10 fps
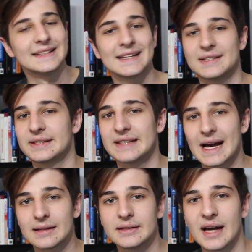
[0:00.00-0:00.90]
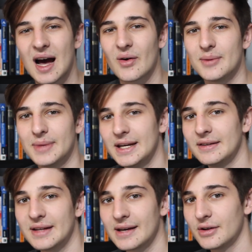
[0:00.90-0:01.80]
That's exactly how I
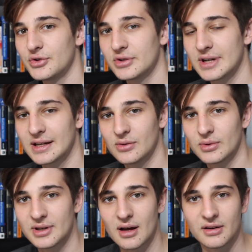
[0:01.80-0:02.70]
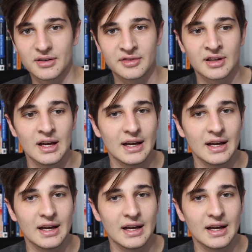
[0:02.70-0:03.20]
made $991